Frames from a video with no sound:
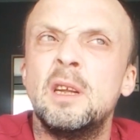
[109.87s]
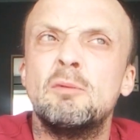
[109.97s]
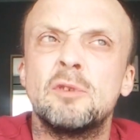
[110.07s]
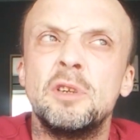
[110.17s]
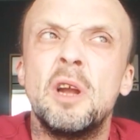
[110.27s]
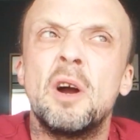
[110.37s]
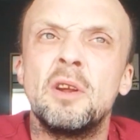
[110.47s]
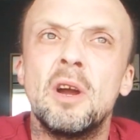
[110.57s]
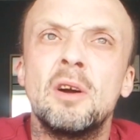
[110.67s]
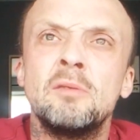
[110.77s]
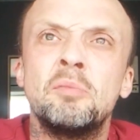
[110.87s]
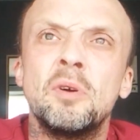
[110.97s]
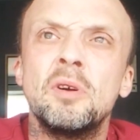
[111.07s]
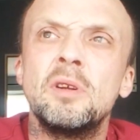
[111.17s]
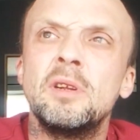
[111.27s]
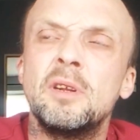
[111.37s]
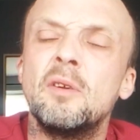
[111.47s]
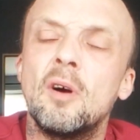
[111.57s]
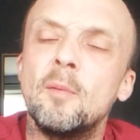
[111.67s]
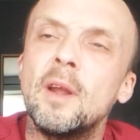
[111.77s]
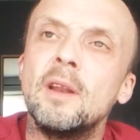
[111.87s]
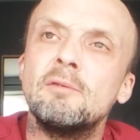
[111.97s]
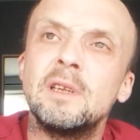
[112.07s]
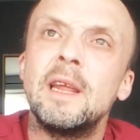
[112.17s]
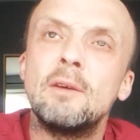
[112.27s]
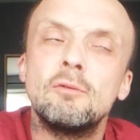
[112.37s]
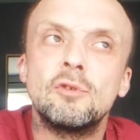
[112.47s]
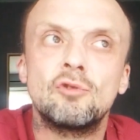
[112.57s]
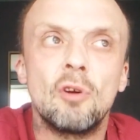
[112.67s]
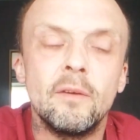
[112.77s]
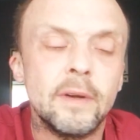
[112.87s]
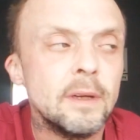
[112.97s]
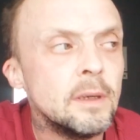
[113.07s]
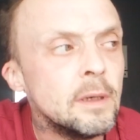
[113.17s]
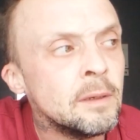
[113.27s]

He wasn't young, young, but you know what I mean. He was legal to drive it.